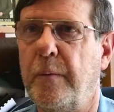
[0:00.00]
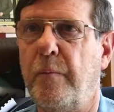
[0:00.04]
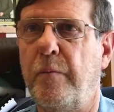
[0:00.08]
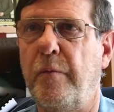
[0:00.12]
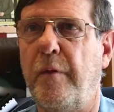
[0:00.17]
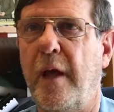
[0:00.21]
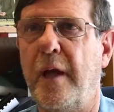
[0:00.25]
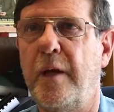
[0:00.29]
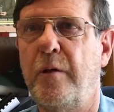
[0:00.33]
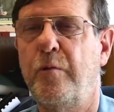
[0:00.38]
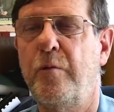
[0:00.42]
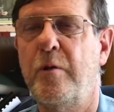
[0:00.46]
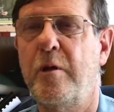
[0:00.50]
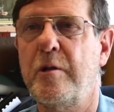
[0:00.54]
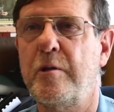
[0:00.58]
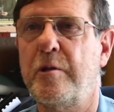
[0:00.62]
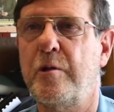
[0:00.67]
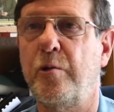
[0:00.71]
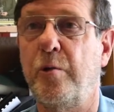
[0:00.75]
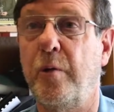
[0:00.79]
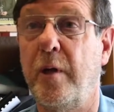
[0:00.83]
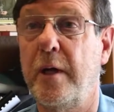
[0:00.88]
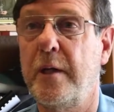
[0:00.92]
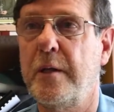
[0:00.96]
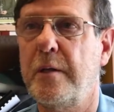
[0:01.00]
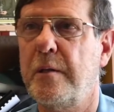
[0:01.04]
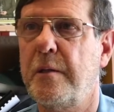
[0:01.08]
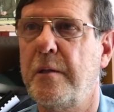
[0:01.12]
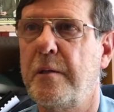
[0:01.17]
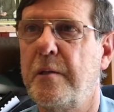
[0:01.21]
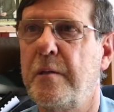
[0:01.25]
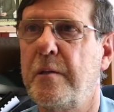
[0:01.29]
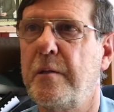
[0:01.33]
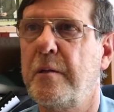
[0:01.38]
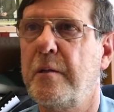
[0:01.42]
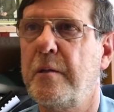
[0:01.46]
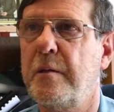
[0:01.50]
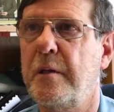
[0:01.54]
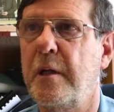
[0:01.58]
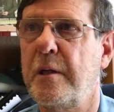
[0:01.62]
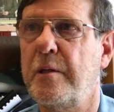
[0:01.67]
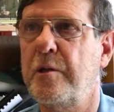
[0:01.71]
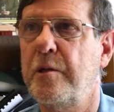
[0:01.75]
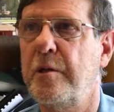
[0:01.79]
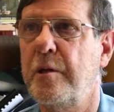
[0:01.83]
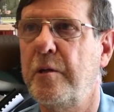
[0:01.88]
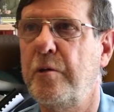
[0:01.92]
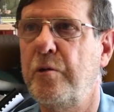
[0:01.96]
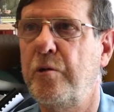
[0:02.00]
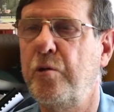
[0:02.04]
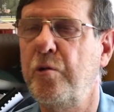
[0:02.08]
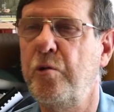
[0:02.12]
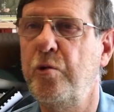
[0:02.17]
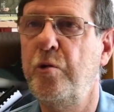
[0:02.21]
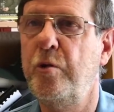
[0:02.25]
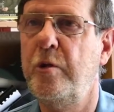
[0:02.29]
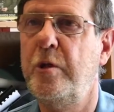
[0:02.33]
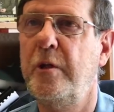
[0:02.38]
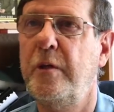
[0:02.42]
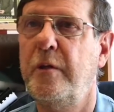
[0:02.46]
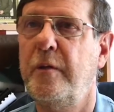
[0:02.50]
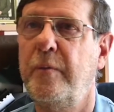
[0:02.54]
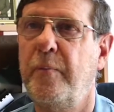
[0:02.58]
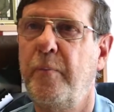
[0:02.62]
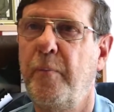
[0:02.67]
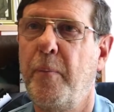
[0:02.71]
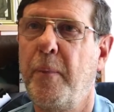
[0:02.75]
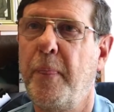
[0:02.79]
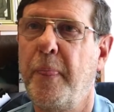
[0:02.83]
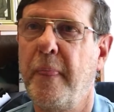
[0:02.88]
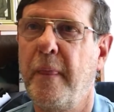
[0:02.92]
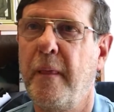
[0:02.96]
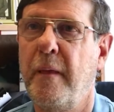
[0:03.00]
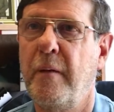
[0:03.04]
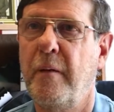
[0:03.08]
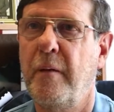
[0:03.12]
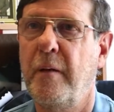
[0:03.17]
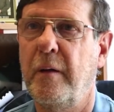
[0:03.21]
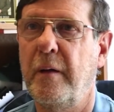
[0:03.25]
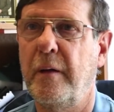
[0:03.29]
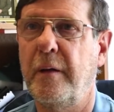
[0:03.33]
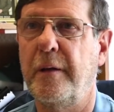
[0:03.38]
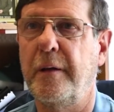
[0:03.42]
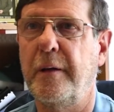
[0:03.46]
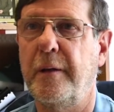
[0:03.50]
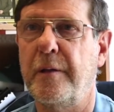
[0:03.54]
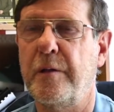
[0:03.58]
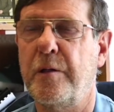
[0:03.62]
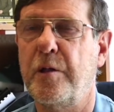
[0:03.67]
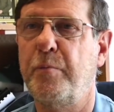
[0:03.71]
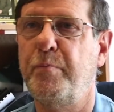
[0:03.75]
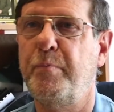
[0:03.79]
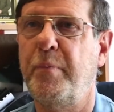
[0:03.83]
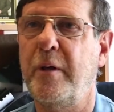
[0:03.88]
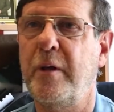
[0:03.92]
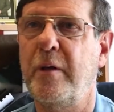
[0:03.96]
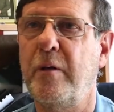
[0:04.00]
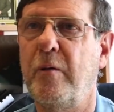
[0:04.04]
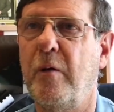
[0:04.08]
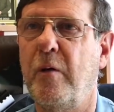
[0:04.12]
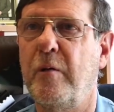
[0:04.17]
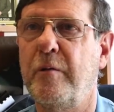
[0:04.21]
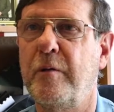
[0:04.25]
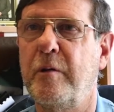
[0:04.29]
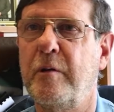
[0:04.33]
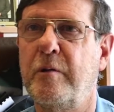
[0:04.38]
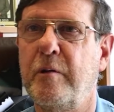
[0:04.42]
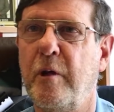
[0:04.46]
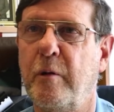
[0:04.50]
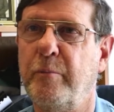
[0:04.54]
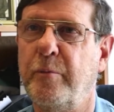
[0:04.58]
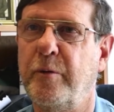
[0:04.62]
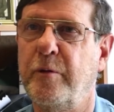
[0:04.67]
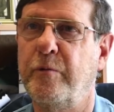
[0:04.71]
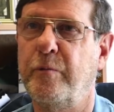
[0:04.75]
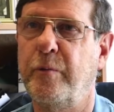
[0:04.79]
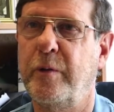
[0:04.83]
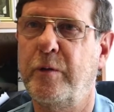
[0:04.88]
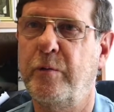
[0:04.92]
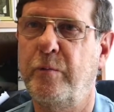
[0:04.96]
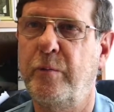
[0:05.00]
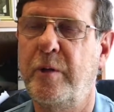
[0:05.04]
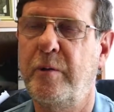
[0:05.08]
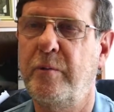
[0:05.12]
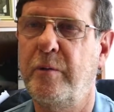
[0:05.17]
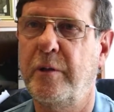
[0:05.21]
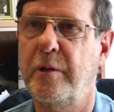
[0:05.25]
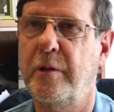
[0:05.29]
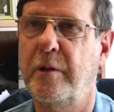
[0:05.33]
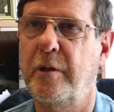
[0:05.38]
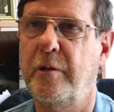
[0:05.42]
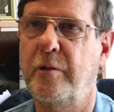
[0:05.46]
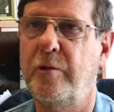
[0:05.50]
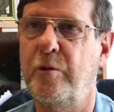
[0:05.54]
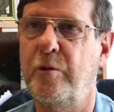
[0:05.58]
That was to us such a good spin on the top of what we were going to